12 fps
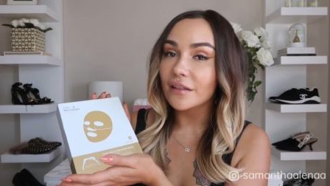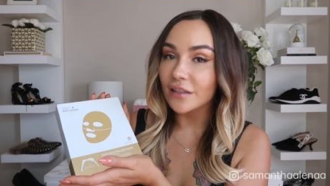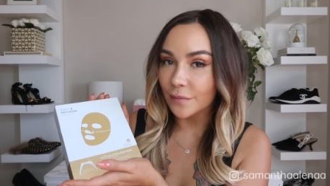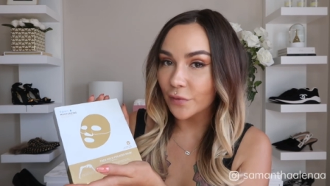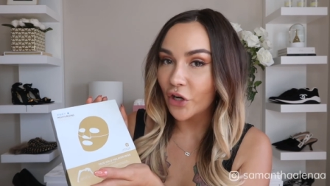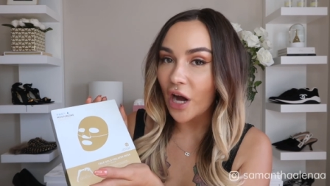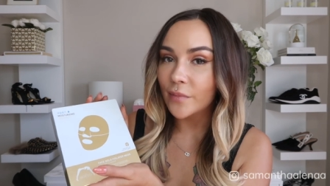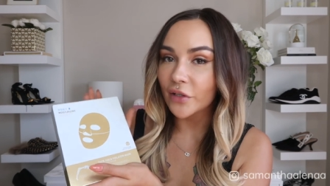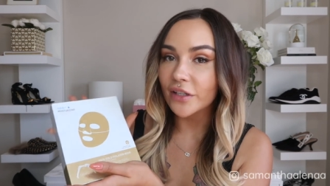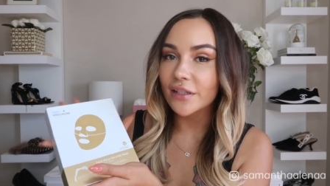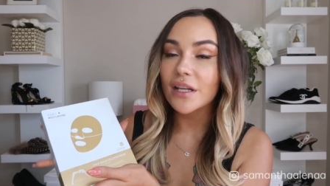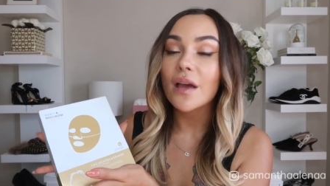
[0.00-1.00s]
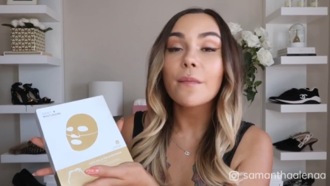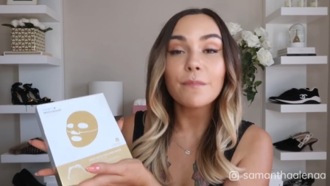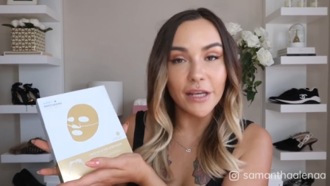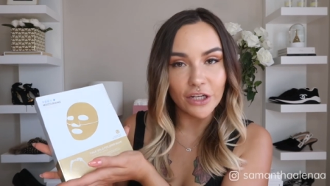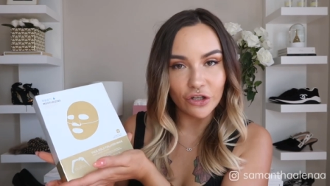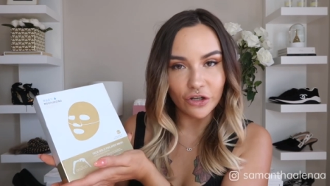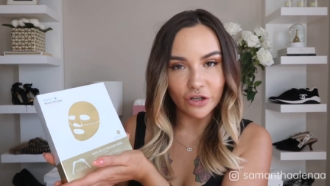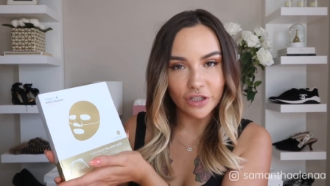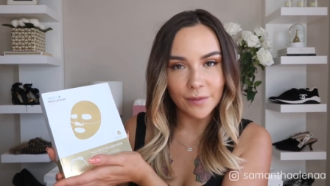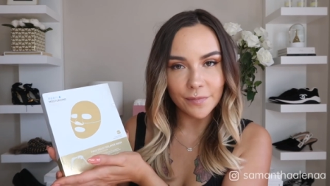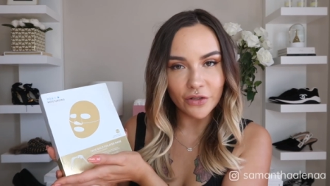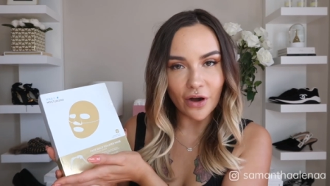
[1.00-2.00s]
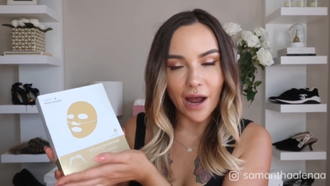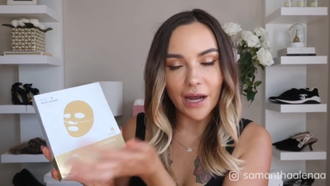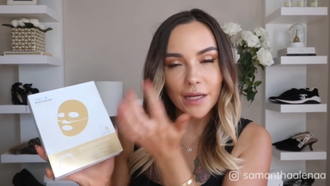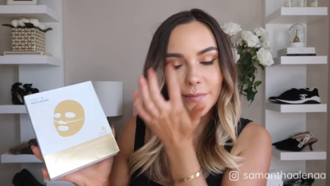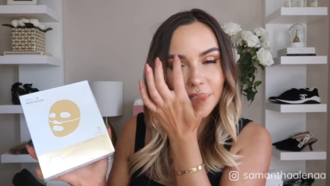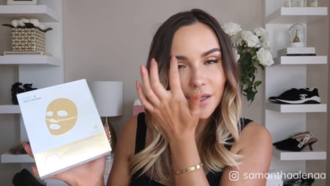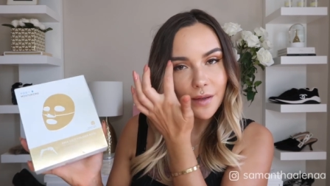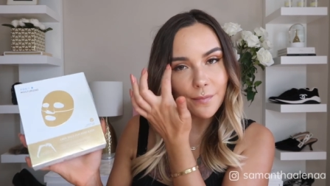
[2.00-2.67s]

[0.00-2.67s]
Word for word: subscribers, make sure you're subscribed